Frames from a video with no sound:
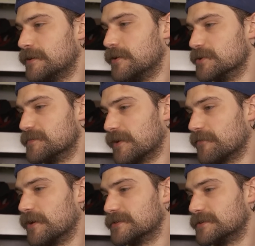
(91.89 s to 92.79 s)
it was big
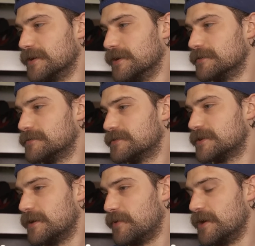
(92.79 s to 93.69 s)
for us to
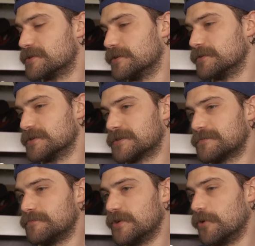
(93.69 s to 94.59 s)
stay patient and
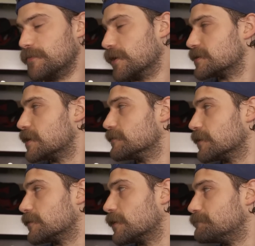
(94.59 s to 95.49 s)
just, you know, be ourselves
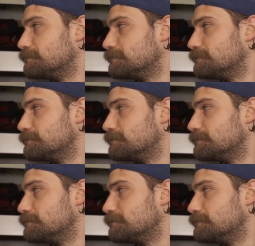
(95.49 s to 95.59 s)
out there.